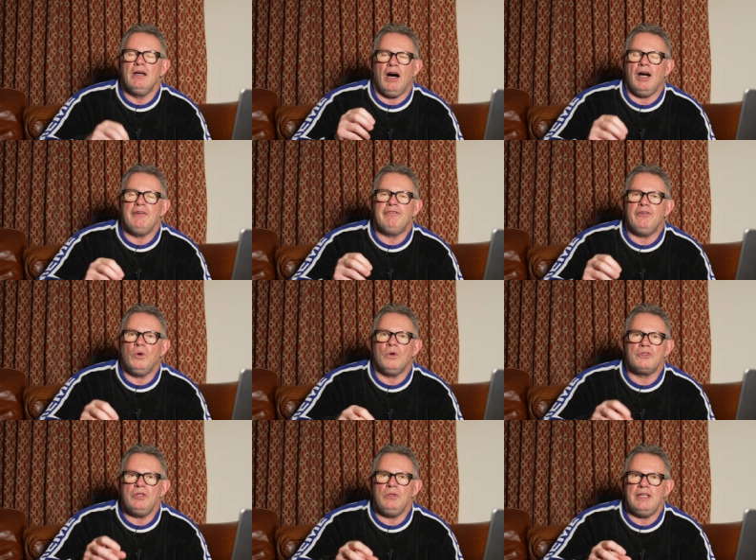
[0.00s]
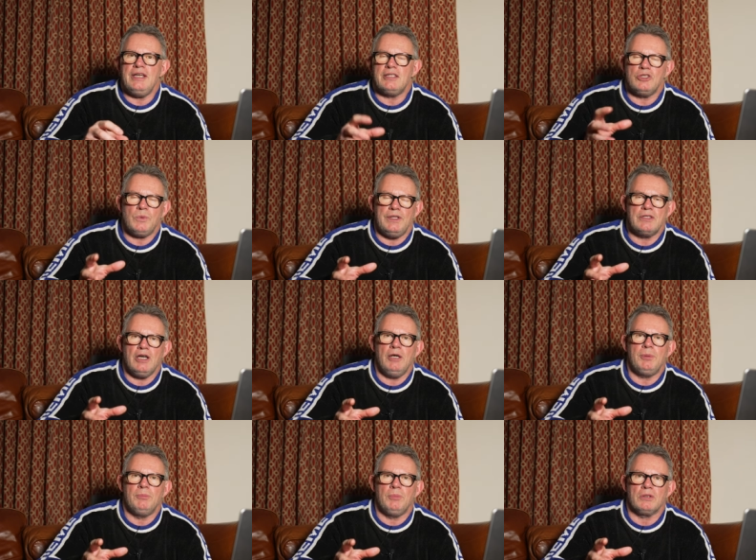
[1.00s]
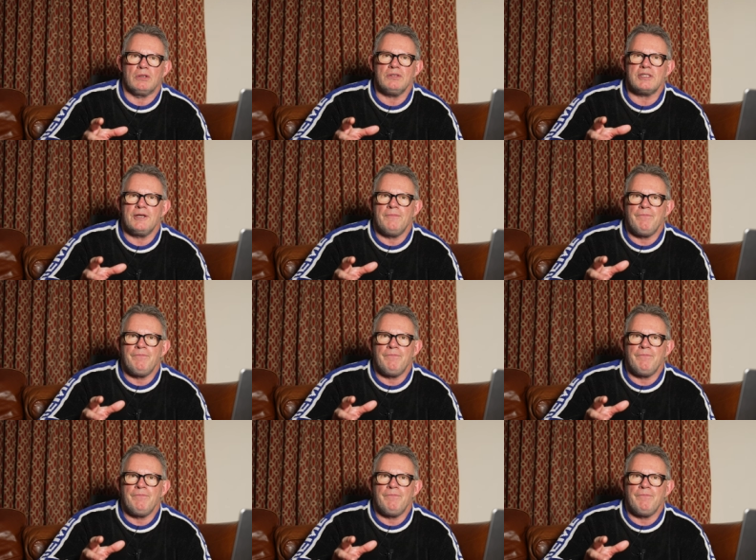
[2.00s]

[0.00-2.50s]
i4 2-litre twin-turbo models,